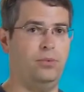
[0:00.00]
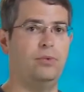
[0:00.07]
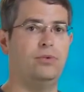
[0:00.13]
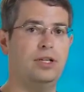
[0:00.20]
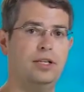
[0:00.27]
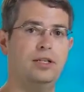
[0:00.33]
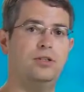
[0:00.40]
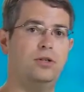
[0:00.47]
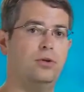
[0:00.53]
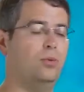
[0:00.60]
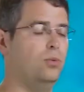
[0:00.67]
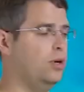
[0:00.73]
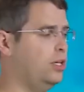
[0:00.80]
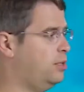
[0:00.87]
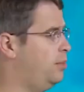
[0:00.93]
We really do
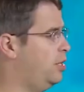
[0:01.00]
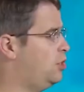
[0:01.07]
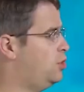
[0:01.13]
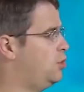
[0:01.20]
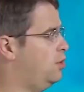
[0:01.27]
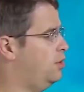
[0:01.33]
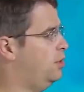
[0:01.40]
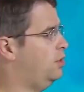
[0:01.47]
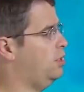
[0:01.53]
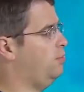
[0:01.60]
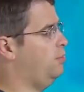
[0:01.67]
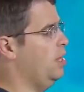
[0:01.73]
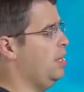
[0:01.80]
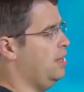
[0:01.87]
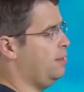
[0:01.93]
want to make sure that the
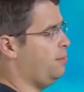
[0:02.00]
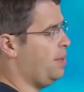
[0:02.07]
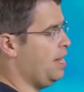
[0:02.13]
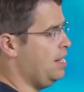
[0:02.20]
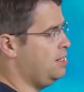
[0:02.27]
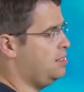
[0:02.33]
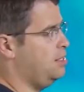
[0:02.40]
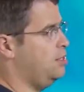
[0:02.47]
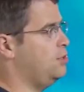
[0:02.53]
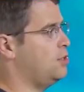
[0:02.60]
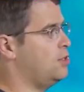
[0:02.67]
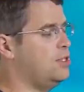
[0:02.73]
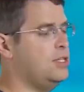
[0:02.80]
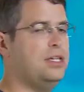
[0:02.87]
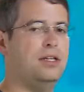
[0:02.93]
page the
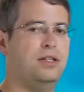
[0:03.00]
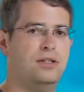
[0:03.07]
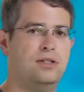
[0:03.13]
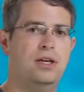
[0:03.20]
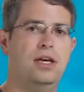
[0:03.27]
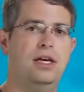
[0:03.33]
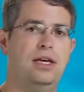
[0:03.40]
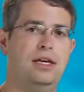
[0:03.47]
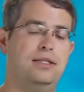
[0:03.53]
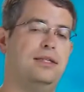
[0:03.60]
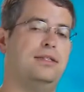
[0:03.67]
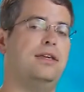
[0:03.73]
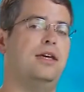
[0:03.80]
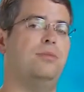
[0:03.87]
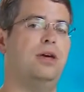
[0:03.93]
user sees is the
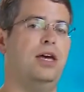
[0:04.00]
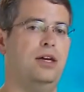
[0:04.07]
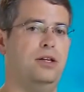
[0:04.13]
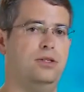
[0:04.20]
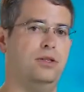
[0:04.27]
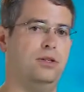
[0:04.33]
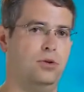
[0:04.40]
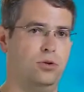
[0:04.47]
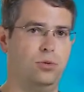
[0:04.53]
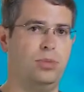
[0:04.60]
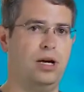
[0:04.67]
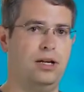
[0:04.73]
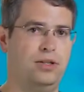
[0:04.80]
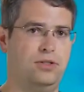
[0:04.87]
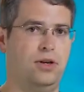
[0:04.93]
same page that
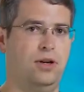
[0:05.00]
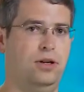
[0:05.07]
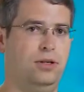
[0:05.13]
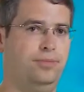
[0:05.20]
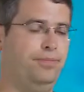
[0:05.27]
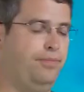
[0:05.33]
Googlebot saw.